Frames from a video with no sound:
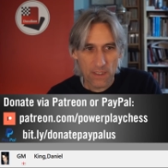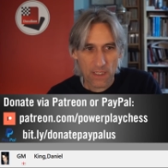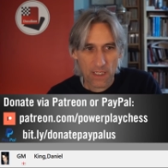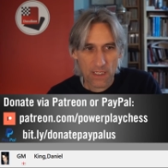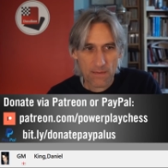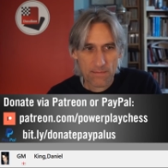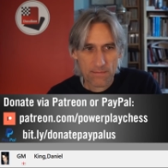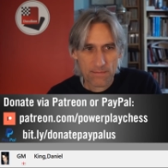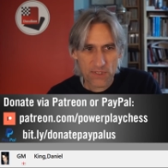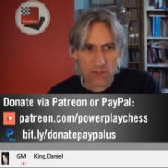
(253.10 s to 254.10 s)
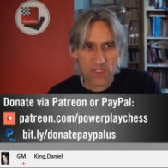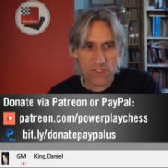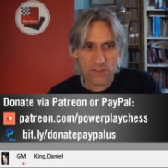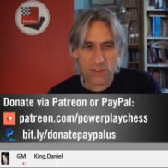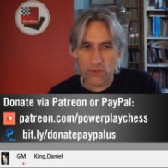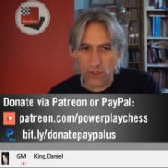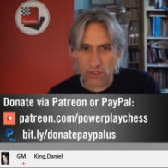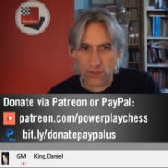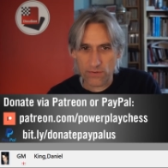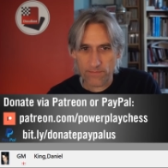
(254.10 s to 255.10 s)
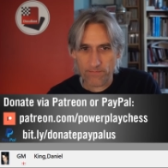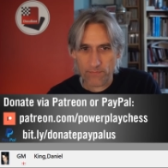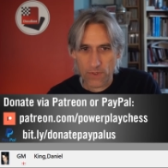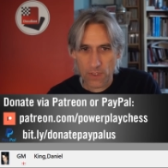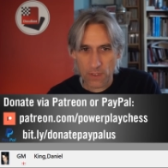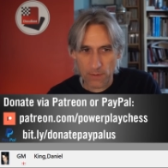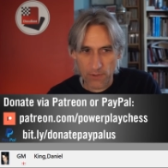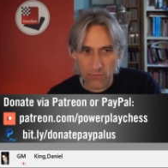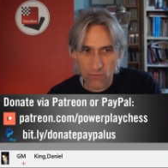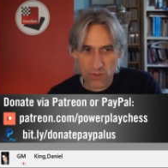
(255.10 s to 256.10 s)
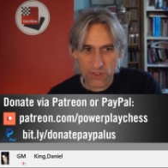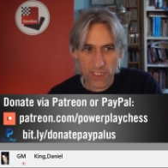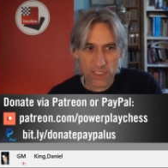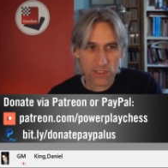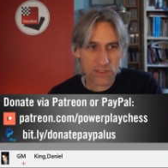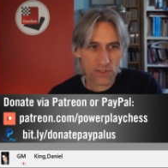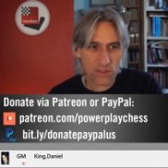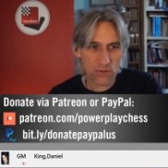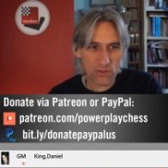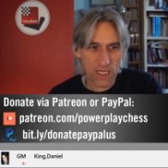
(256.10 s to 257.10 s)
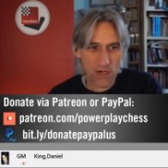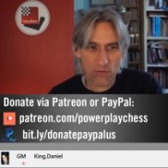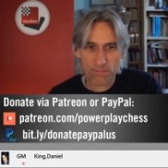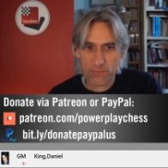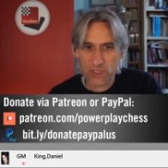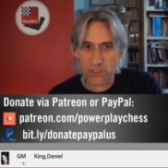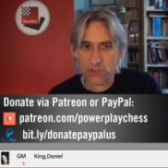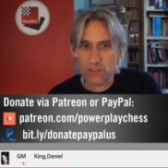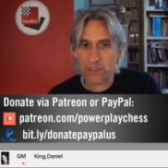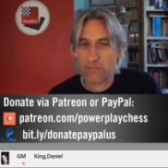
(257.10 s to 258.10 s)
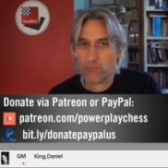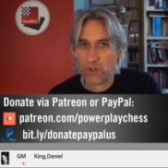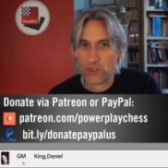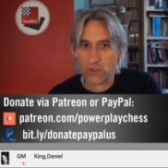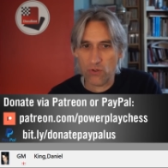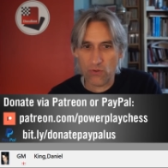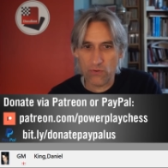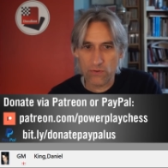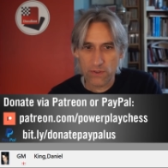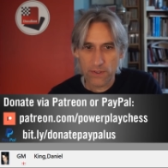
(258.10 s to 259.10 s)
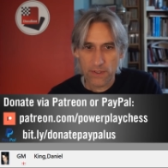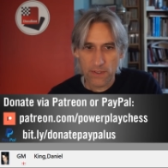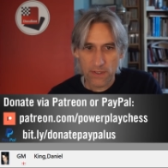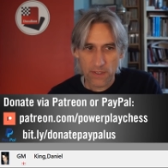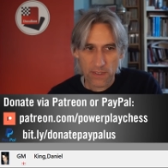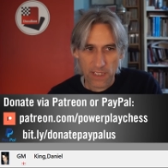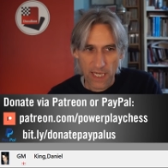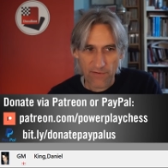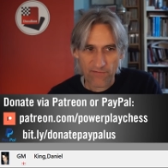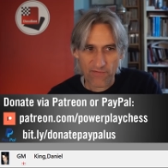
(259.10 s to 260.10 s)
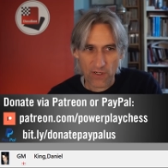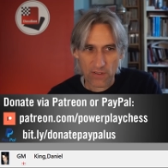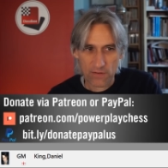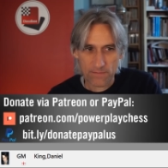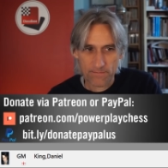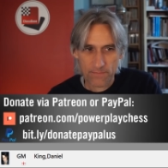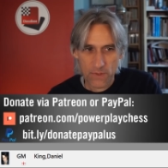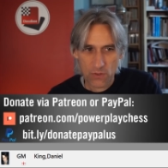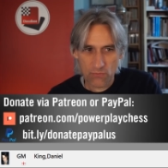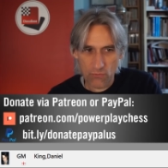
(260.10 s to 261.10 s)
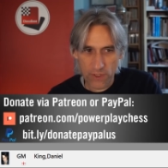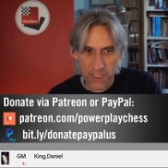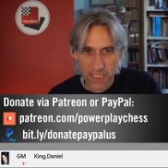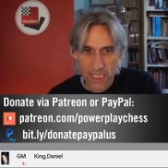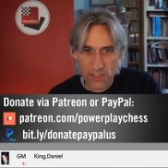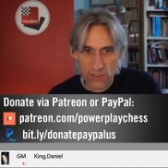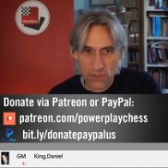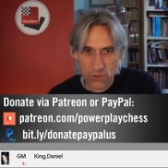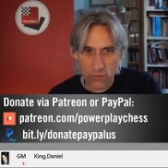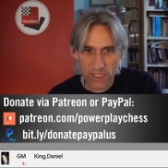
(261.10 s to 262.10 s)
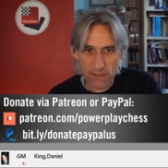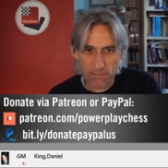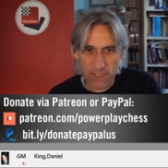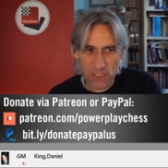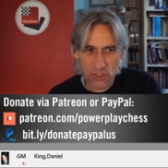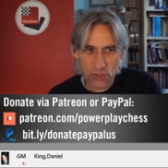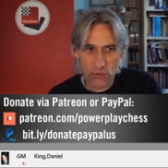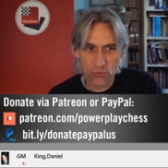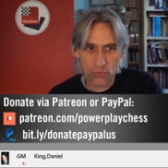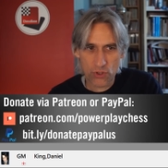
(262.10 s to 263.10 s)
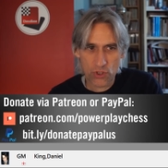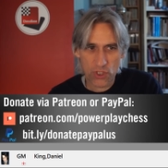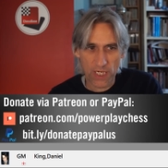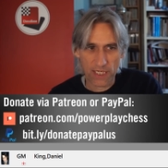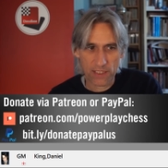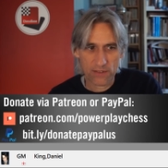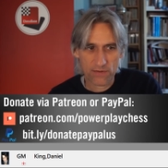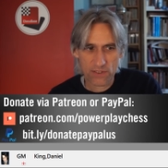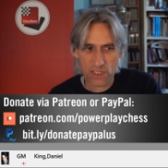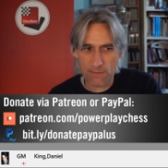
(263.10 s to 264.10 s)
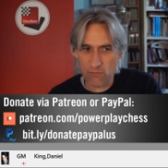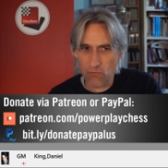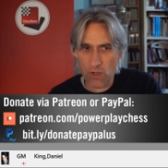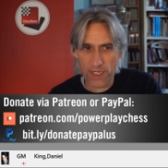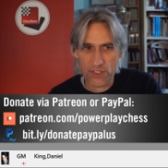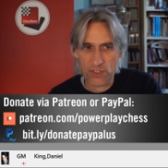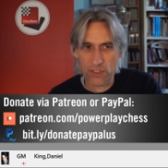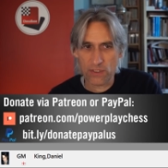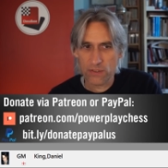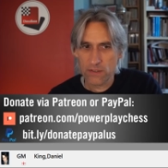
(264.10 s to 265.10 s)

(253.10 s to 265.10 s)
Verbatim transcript: Um, so he took. And I play rook takes, so now potentially some pressure on the f file. Rook e8, queen b2 check seemed right to